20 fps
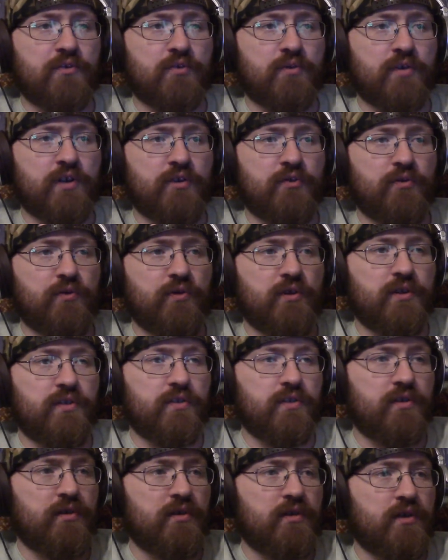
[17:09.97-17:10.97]
Don't get too
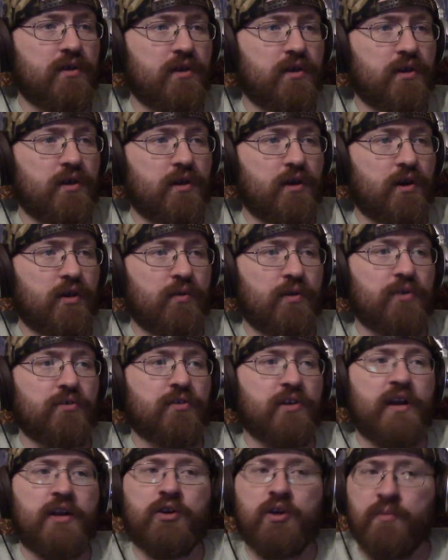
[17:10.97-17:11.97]
dizzy. Otherwise,
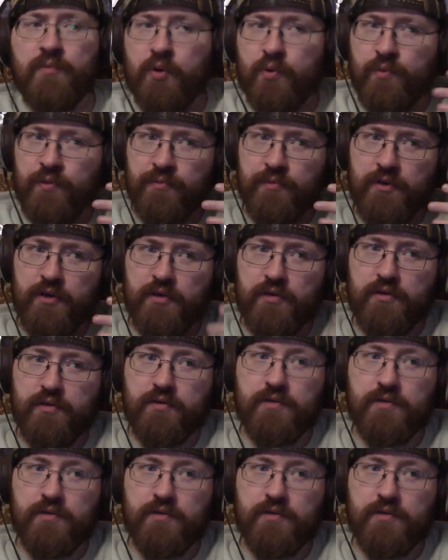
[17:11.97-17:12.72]
you gotta come home with me.